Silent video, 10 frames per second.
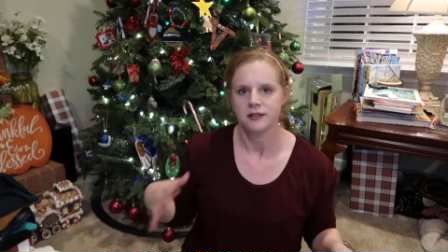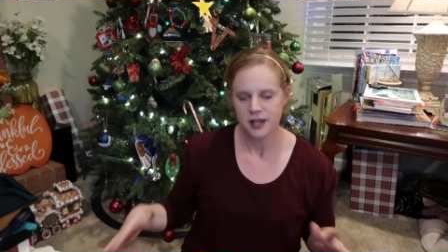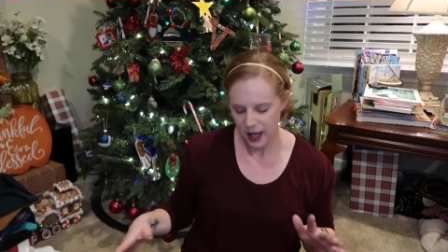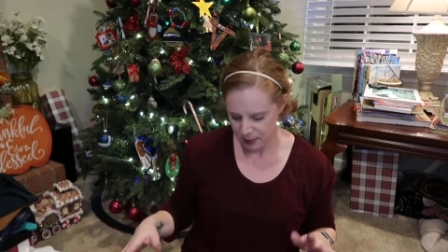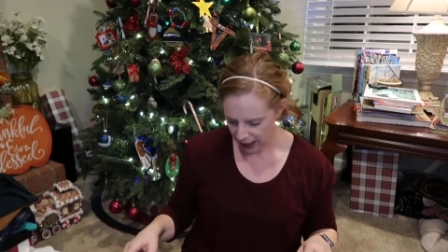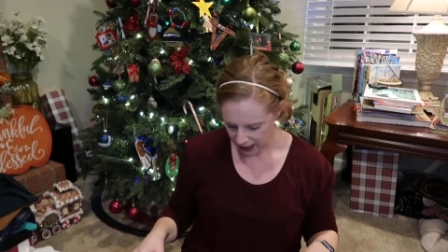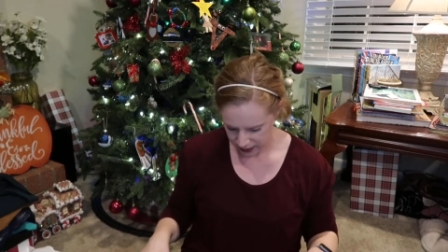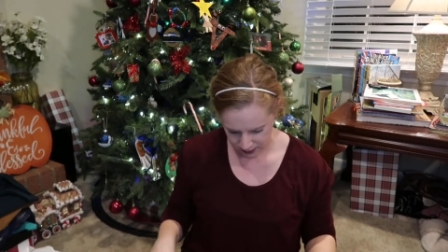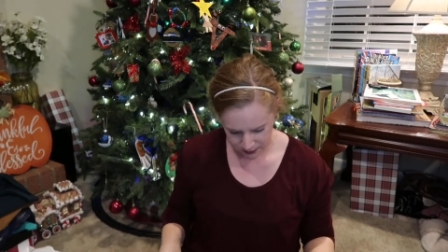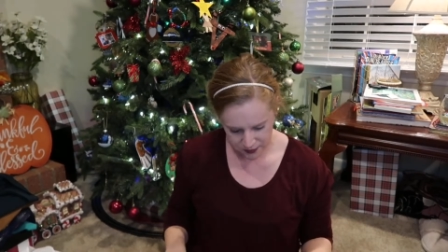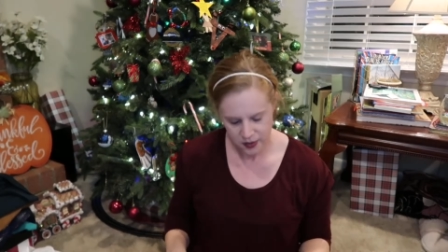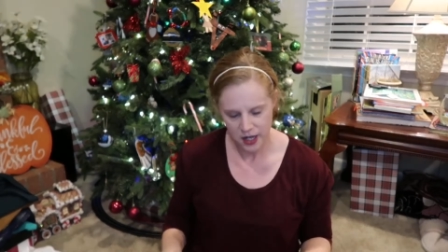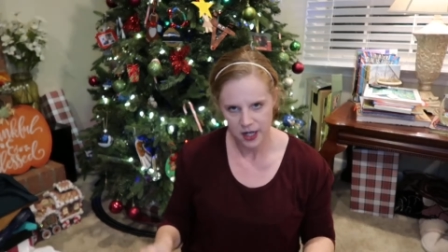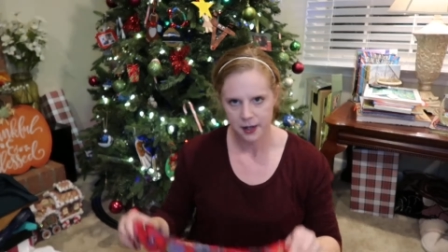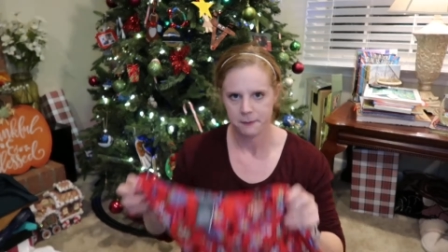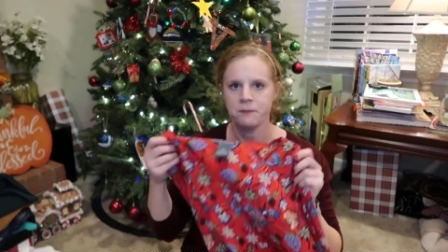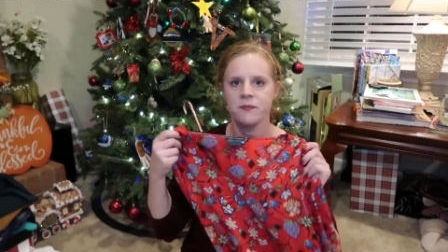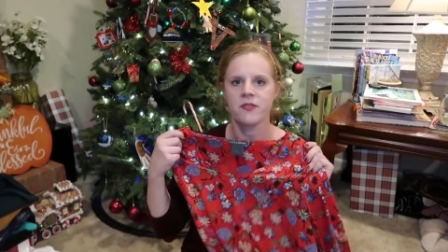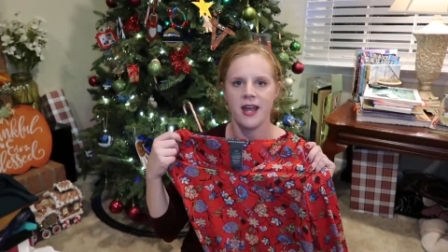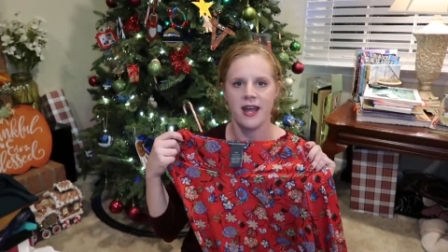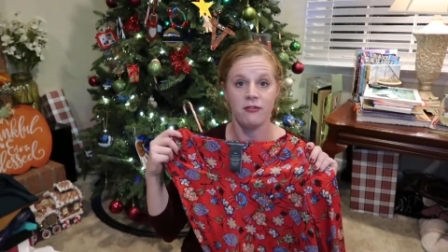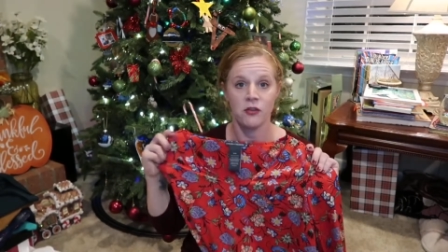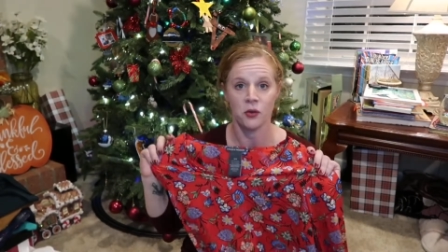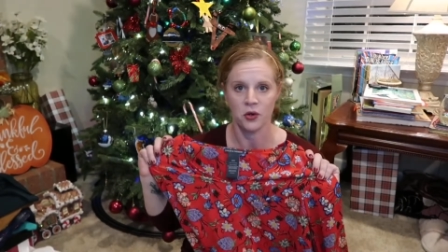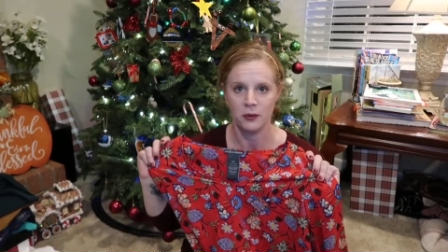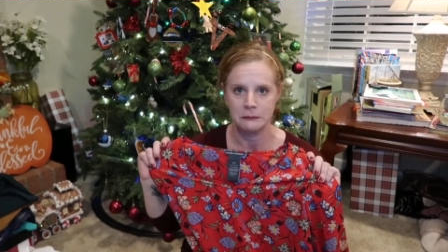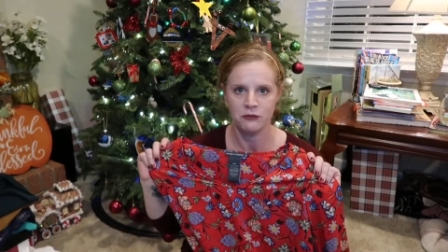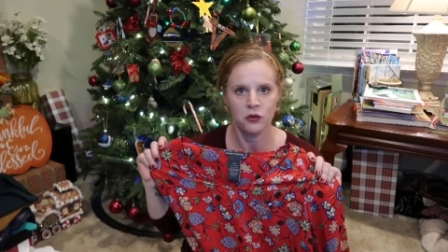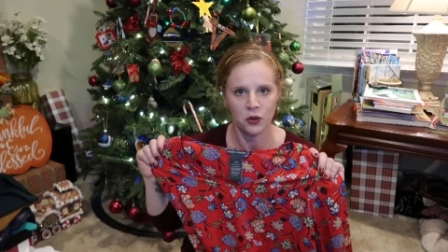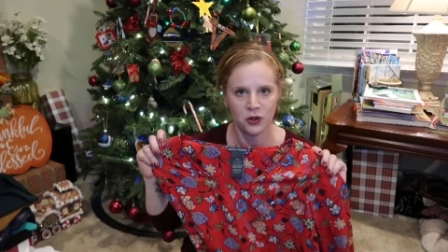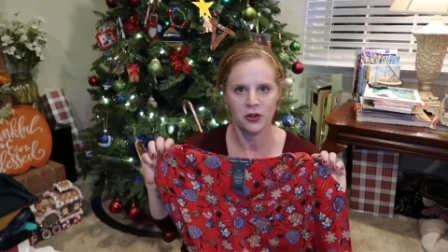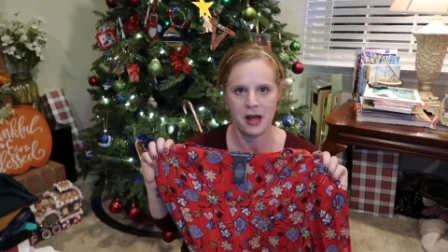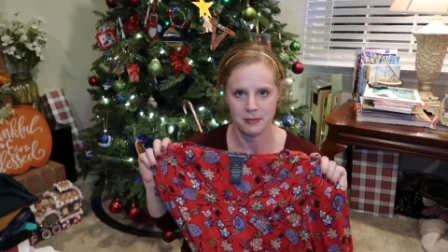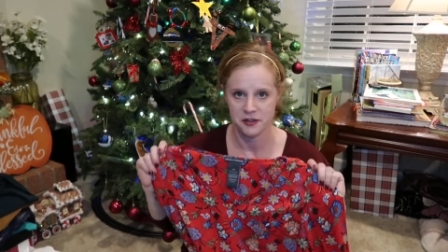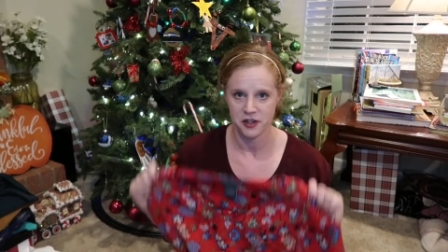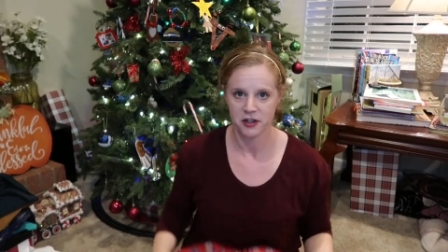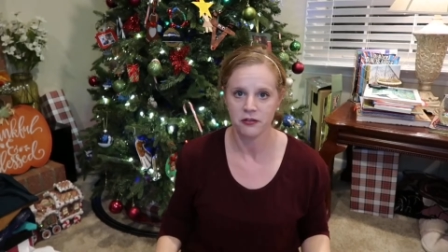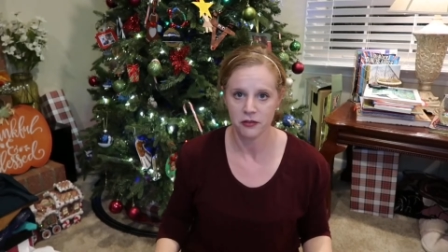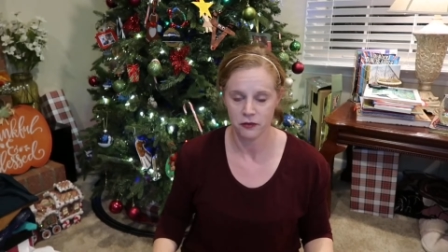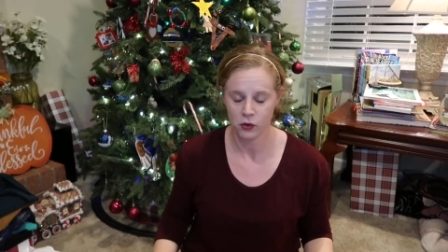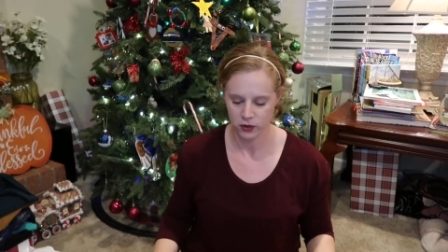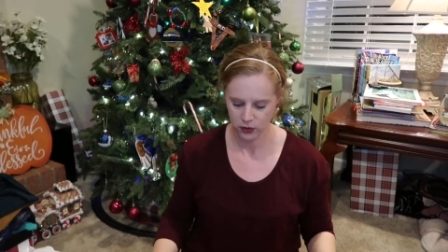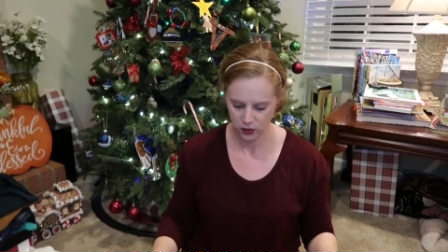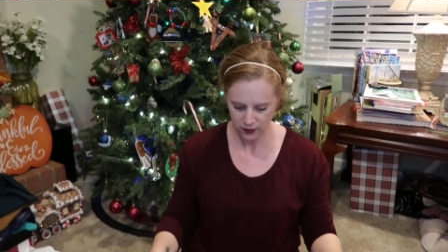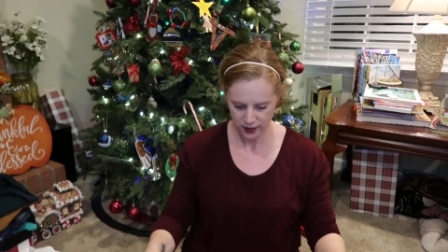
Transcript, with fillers: type items, and floral. Floral, I'm a sucker for floral.